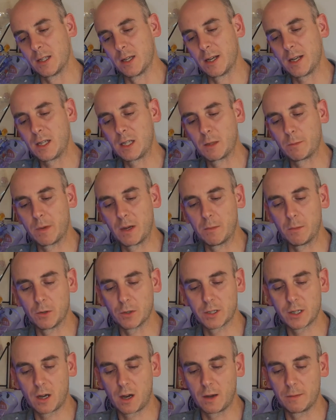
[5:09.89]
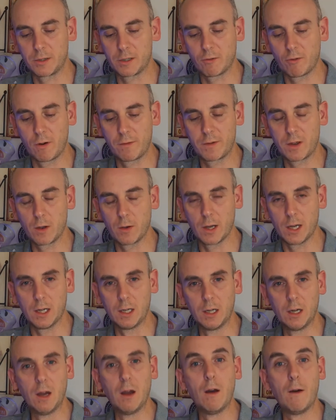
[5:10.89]
It needs a bit more time to review it
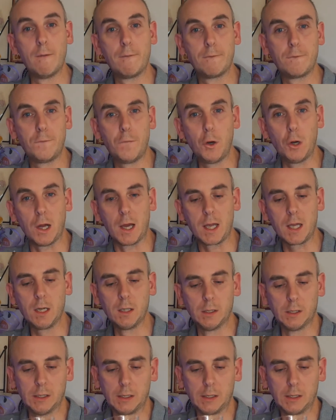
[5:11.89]
fully,